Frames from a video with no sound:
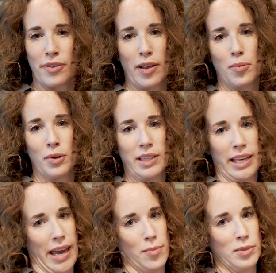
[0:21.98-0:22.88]
available in the
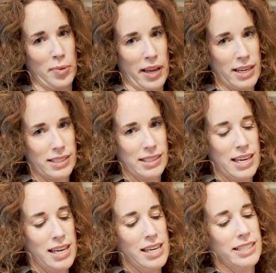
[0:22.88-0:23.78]
cannabis plant.
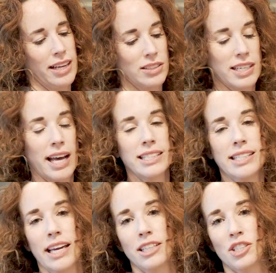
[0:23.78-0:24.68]
Delta-9
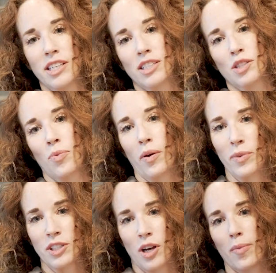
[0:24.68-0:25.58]
THC is the one
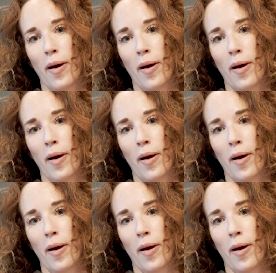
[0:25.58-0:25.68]
we talk